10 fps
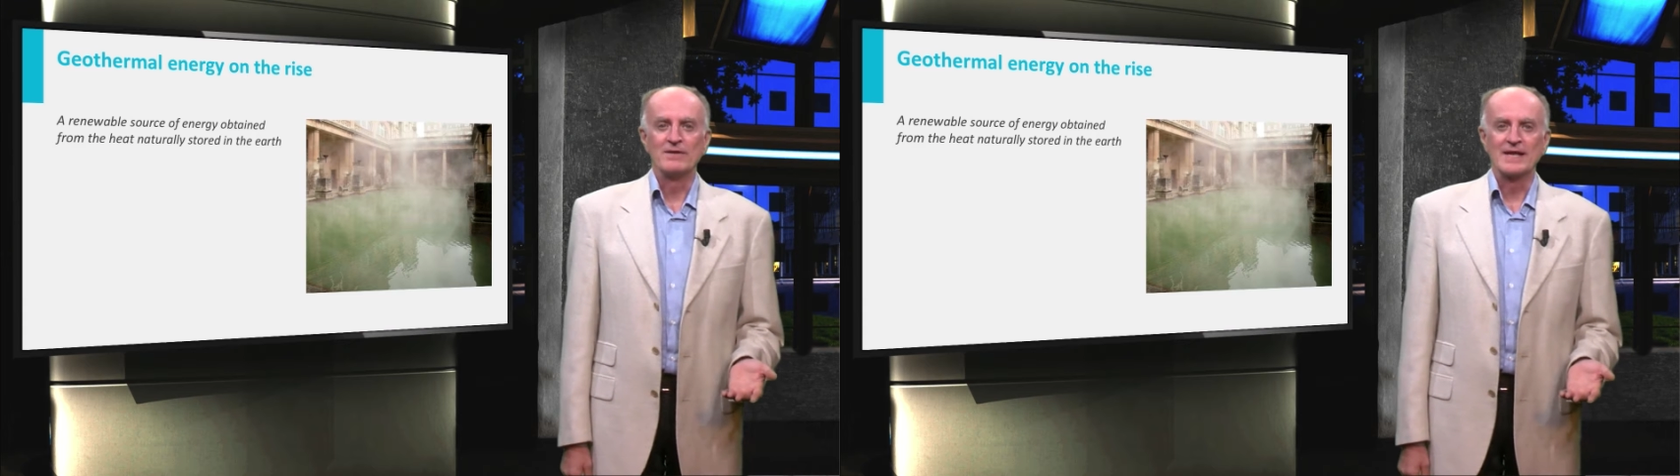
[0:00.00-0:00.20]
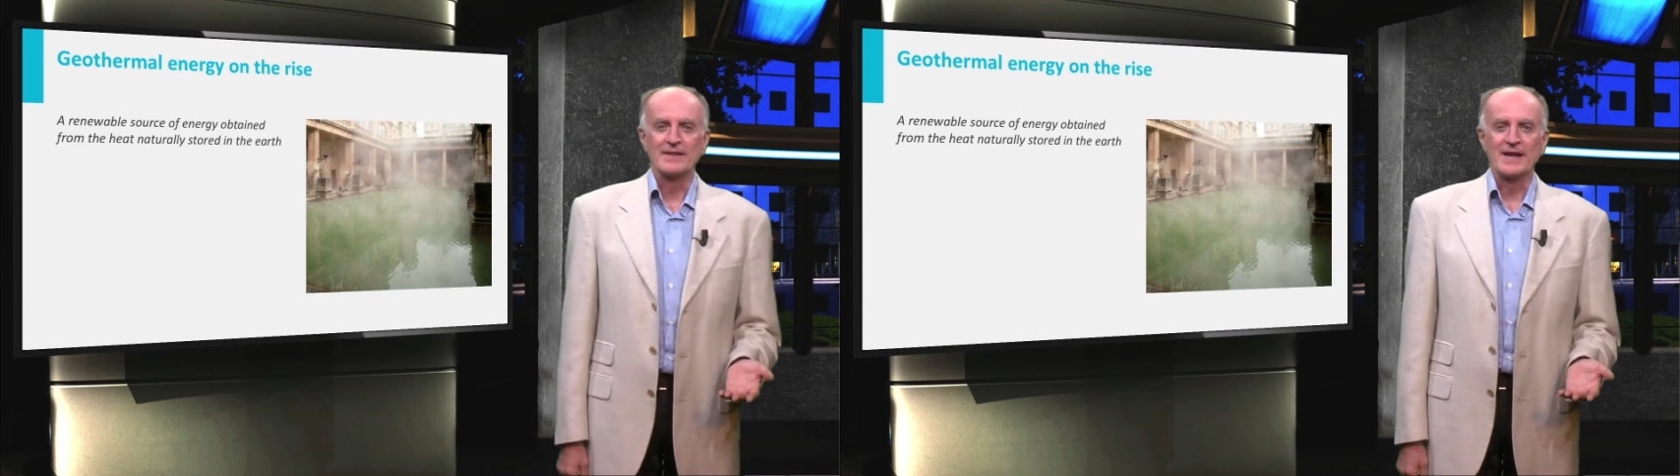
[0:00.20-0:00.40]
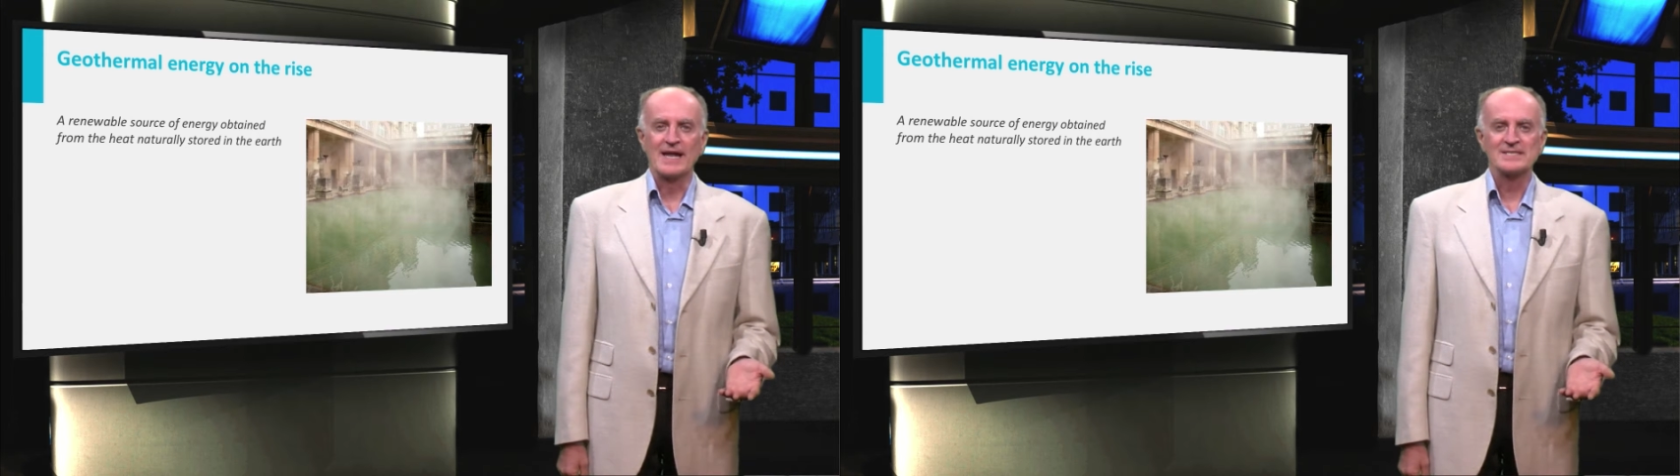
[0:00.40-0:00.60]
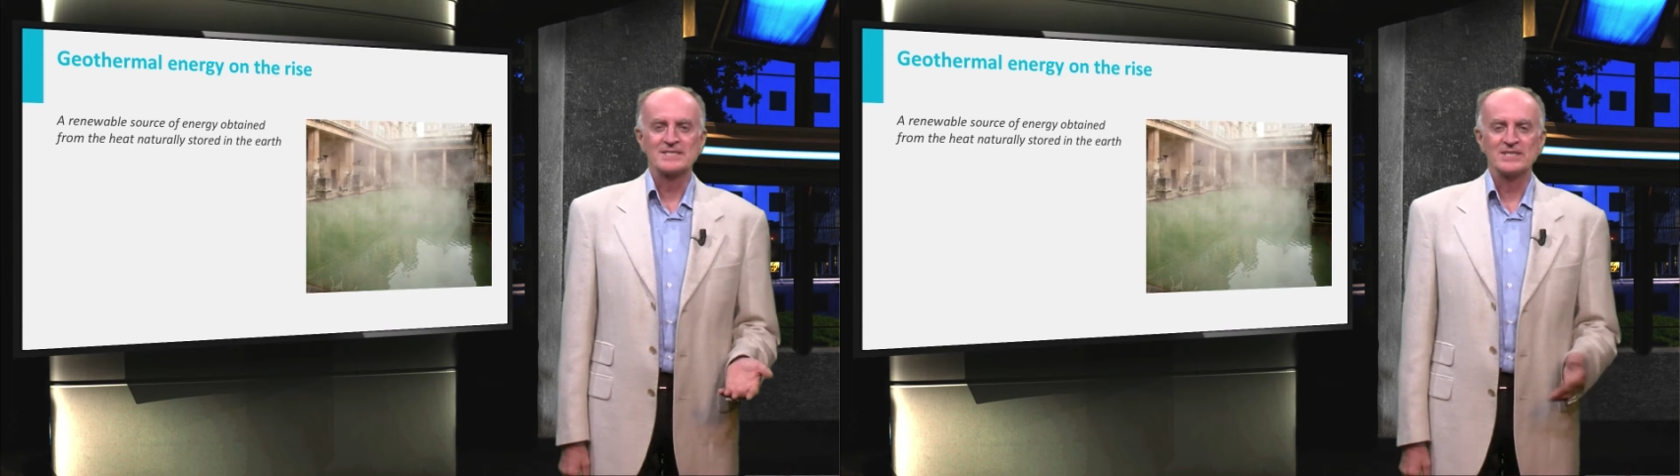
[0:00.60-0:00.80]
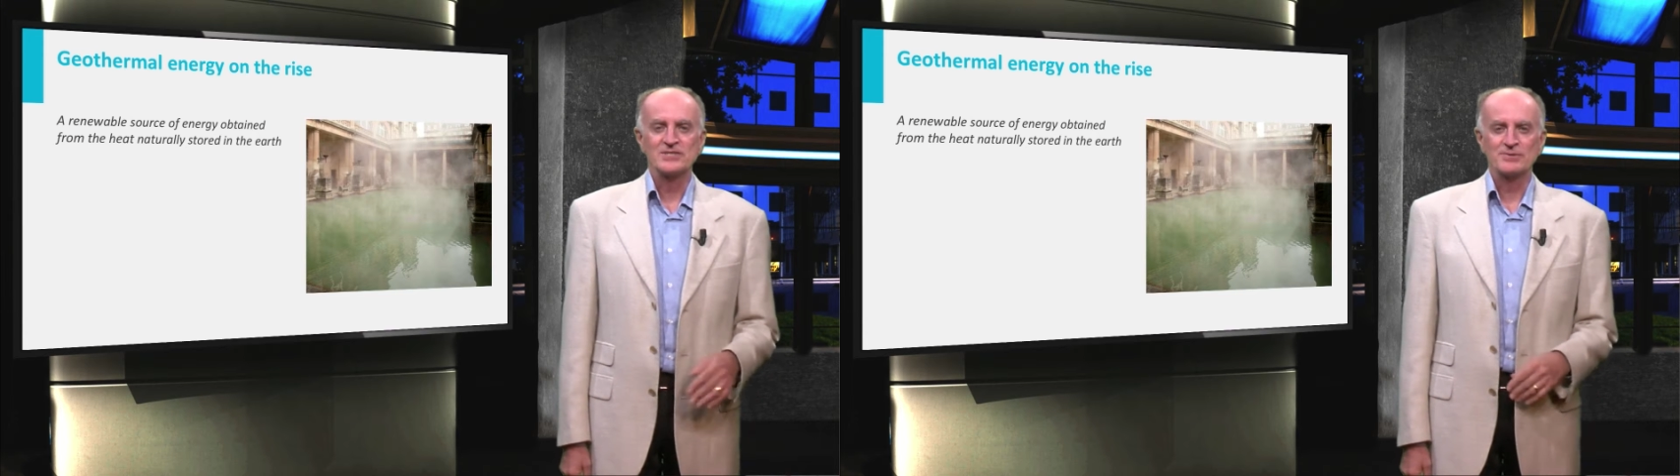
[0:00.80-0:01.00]
the last
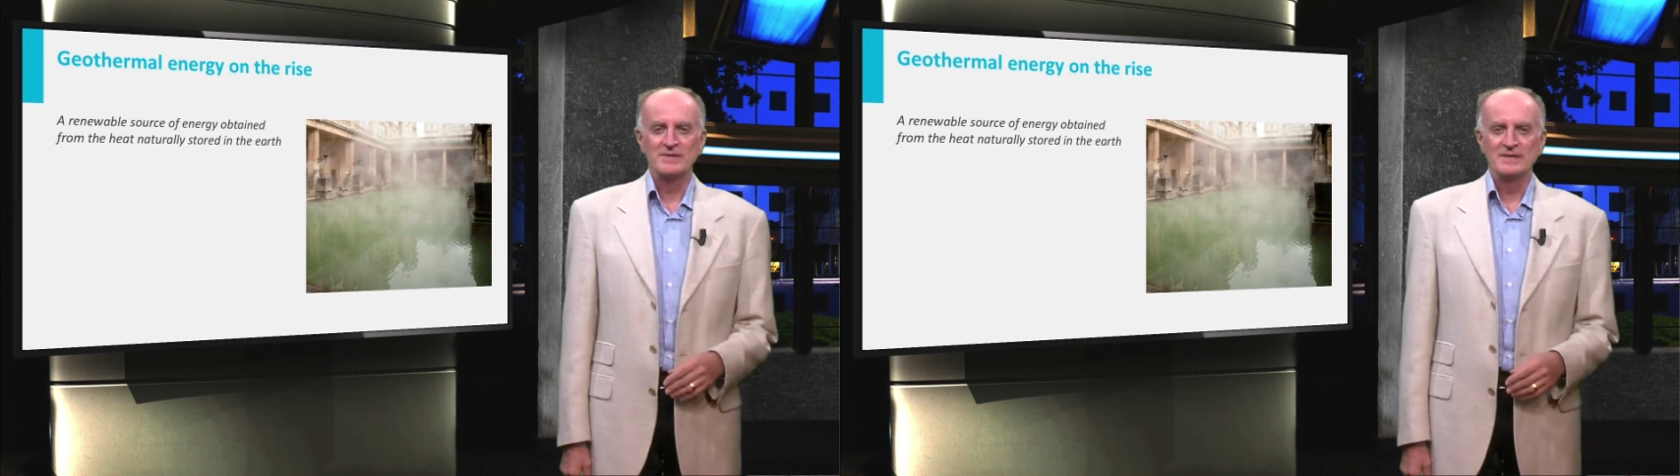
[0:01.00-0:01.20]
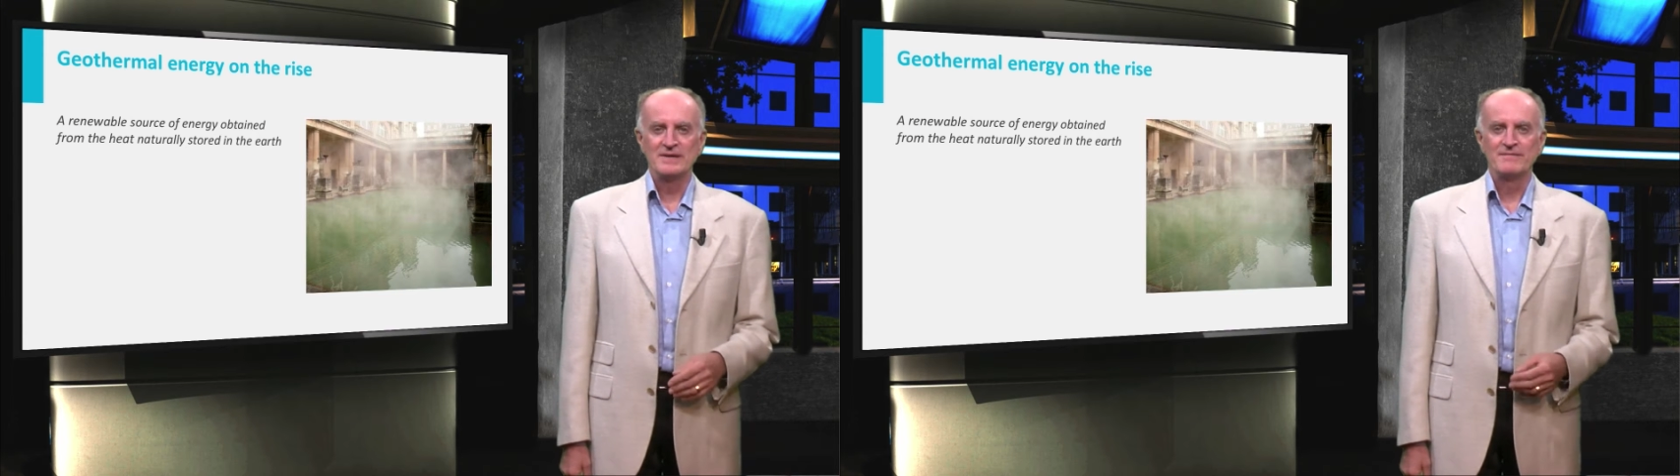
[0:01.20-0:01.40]
century,